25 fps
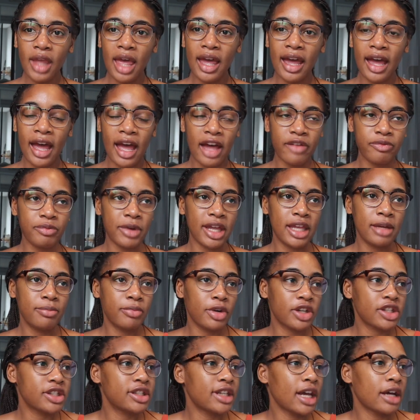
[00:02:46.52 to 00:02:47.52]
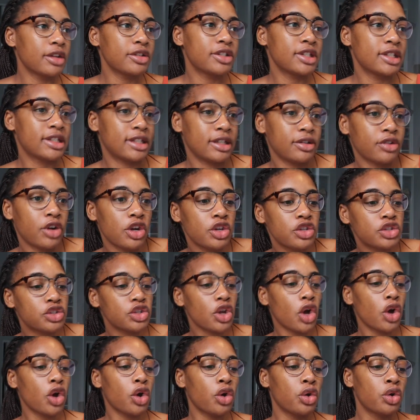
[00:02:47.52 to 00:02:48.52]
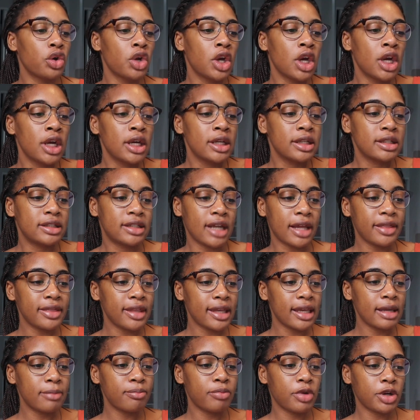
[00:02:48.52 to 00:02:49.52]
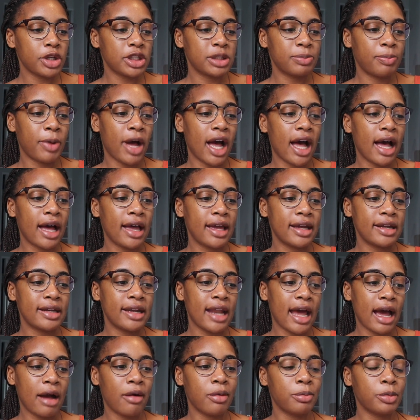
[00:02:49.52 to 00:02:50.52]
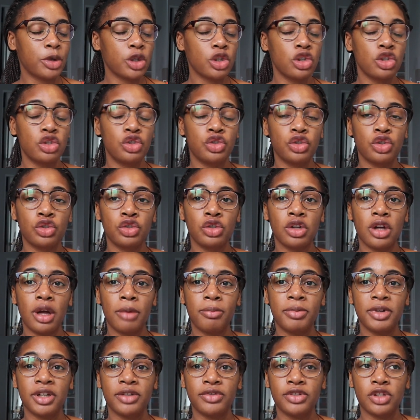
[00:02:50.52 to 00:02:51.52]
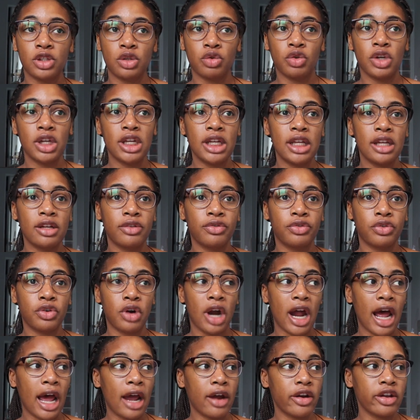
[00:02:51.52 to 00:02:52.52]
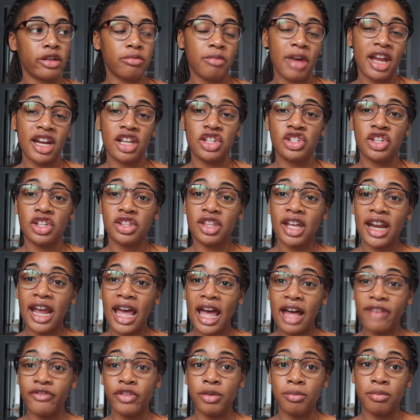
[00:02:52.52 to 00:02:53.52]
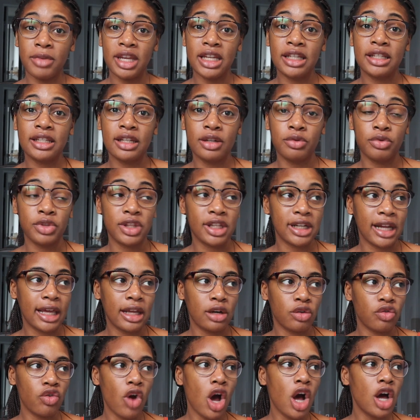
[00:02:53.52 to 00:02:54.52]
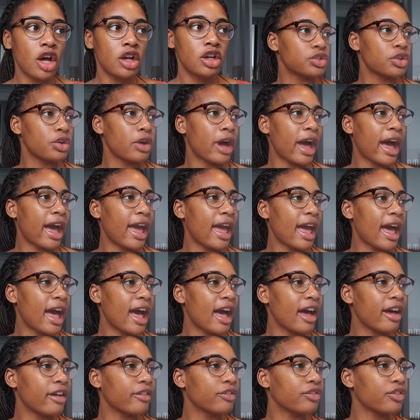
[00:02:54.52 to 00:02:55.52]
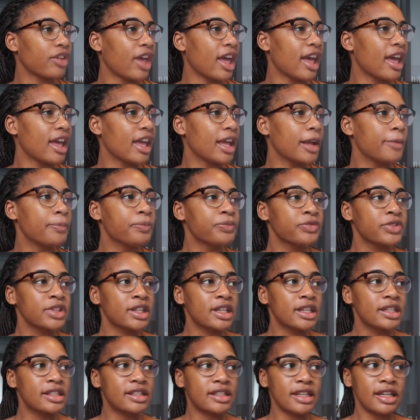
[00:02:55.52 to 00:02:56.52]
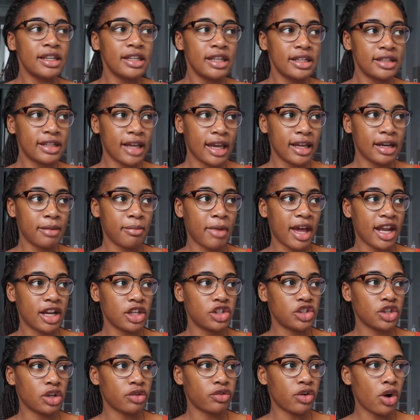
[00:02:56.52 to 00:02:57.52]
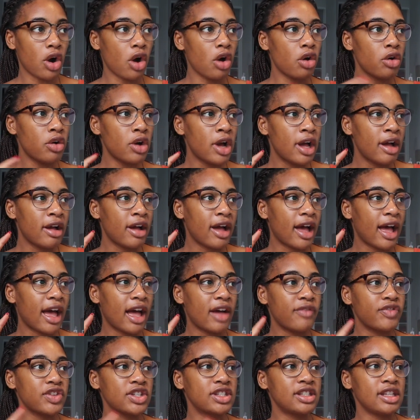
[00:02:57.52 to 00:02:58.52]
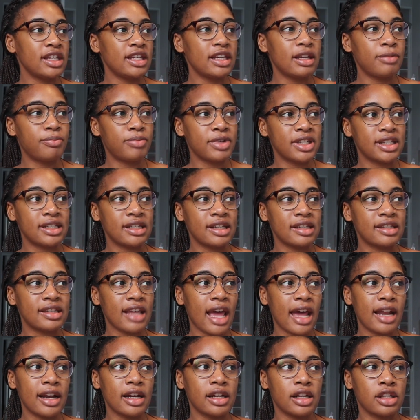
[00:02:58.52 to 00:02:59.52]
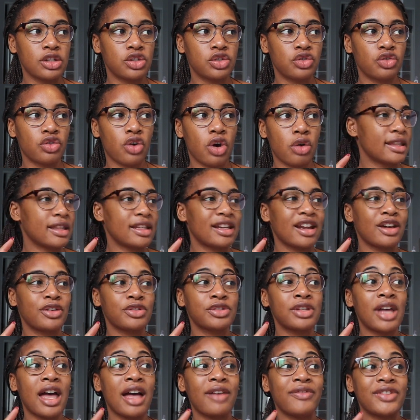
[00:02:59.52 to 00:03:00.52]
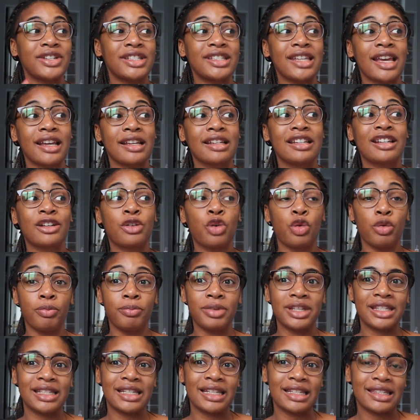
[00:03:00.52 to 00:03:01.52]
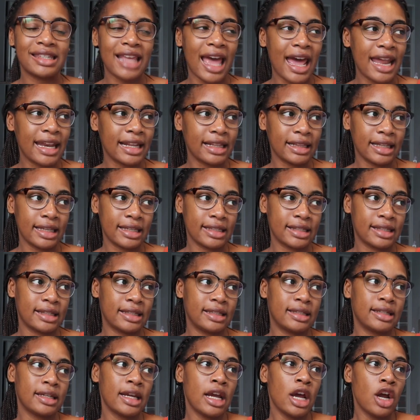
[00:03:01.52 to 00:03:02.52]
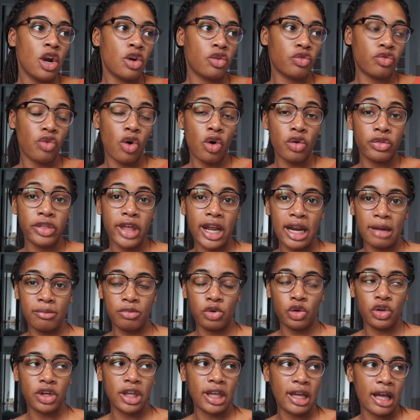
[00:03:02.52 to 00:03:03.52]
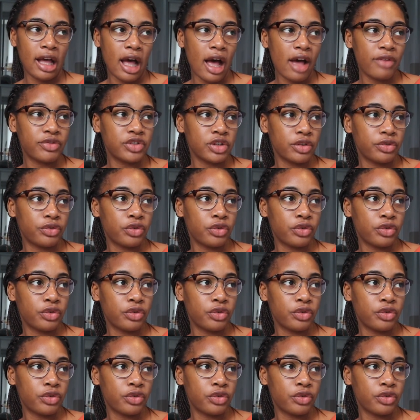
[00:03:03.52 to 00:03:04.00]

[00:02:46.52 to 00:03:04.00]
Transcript: I have my inbox down to zero. So done the inbox part, and now I'm going to do a bit of screening for a hiring manager that I have a meeting with later on. So I have a senior data manager role, I have a senior business analyst role, and then I also have a technical business analyst role that I'm looking after